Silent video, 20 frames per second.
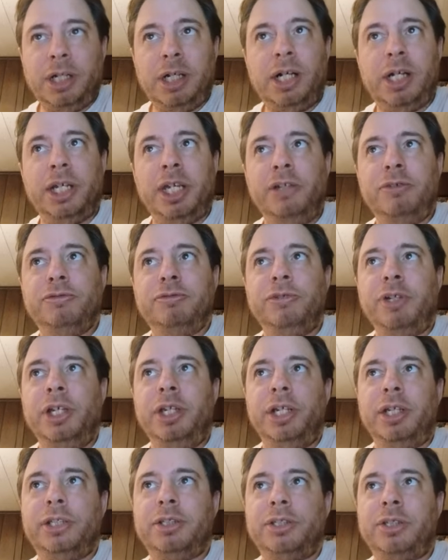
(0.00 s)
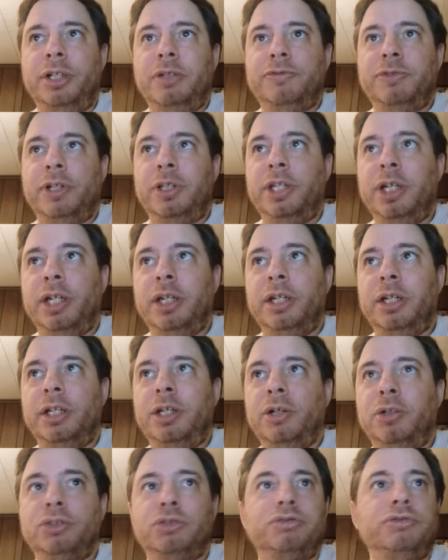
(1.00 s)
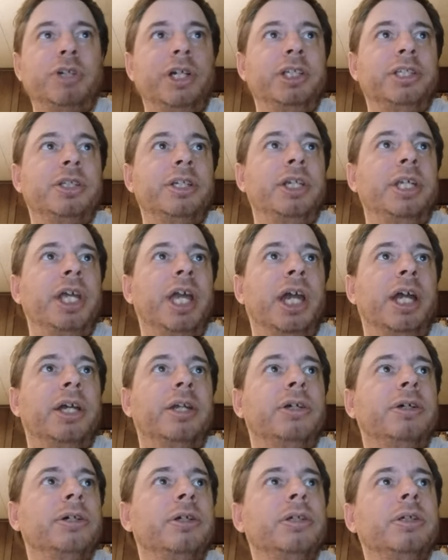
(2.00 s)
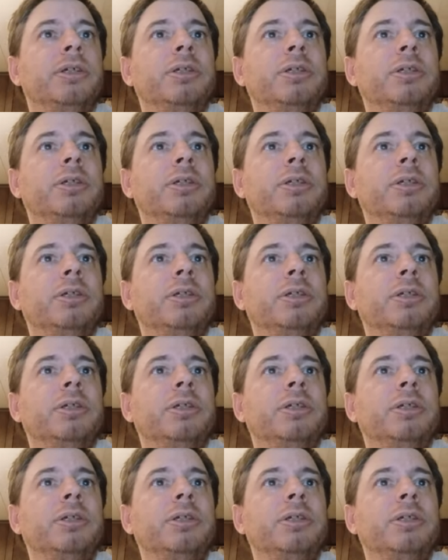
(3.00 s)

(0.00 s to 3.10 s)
I hate reading stuff and then it goes right to the ad.